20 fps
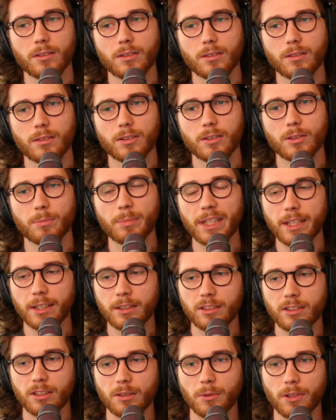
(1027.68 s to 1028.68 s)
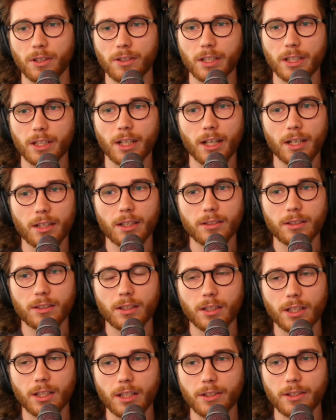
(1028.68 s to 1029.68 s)
Speaking to one of the guys
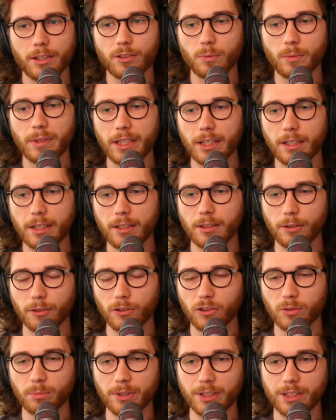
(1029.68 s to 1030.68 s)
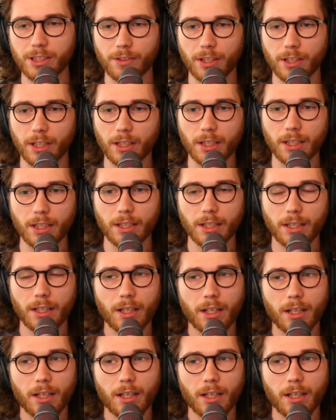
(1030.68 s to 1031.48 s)
earlier this week, Luke specifically,